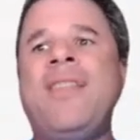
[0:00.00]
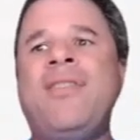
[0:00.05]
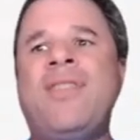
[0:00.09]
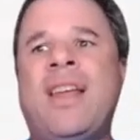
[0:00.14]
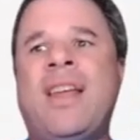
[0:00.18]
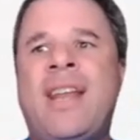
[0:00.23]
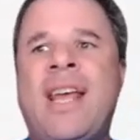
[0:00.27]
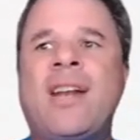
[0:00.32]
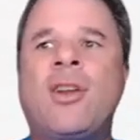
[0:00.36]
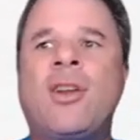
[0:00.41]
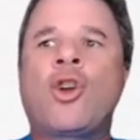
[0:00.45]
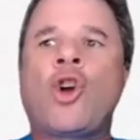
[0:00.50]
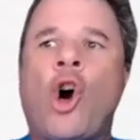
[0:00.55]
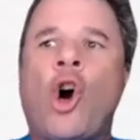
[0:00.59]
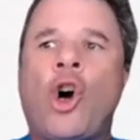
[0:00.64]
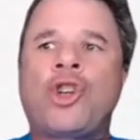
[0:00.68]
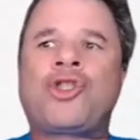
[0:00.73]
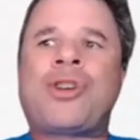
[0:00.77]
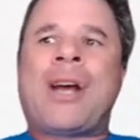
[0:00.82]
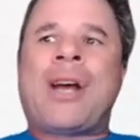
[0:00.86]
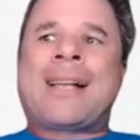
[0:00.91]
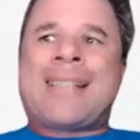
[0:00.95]
The net
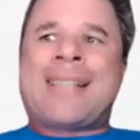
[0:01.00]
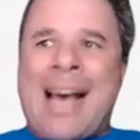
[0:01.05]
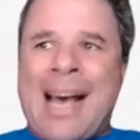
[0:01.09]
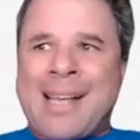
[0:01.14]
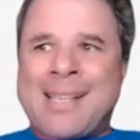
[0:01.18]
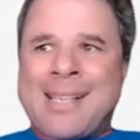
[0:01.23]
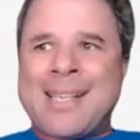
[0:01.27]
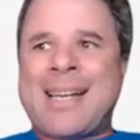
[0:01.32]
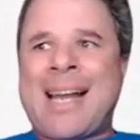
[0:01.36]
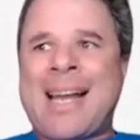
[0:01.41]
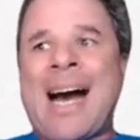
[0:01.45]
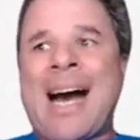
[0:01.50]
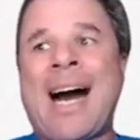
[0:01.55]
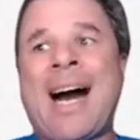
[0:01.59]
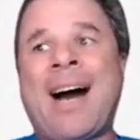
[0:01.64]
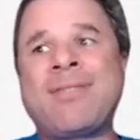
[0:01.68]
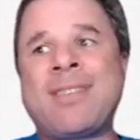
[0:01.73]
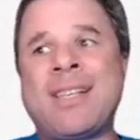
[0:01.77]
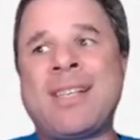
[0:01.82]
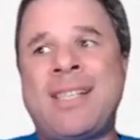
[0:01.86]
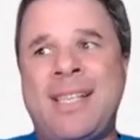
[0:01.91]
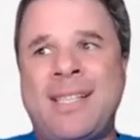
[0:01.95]
contract asset
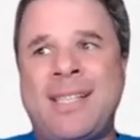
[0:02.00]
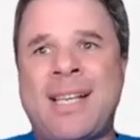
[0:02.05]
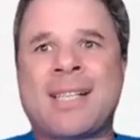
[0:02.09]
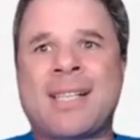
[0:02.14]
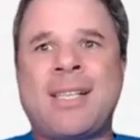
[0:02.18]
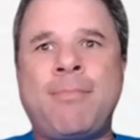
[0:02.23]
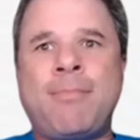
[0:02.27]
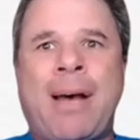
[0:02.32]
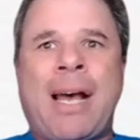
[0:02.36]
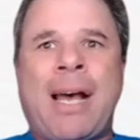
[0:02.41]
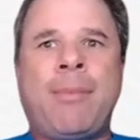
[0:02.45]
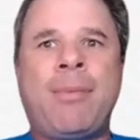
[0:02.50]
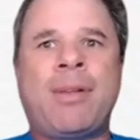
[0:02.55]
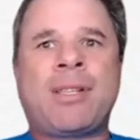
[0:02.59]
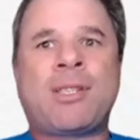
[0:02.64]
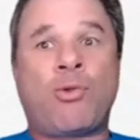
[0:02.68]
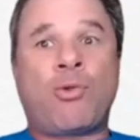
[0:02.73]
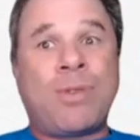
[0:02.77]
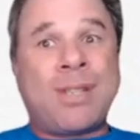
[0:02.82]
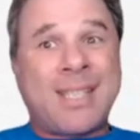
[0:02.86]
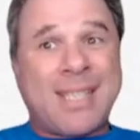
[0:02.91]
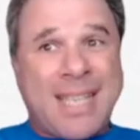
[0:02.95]
after deducting payments
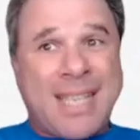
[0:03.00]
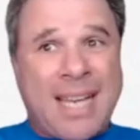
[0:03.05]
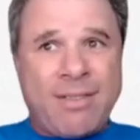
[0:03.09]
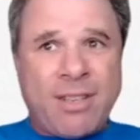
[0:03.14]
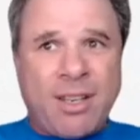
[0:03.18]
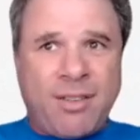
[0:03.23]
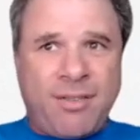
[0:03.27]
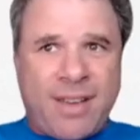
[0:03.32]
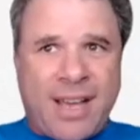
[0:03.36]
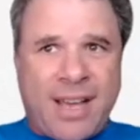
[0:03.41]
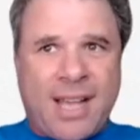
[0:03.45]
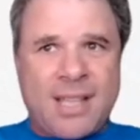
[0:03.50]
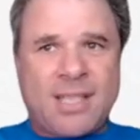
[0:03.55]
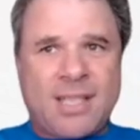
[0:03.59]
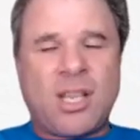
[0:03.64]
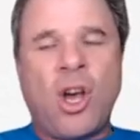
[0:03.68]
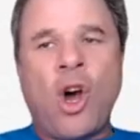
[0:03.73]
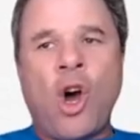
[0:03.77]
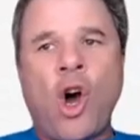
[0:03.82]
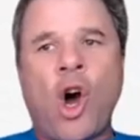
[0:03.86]
received in advance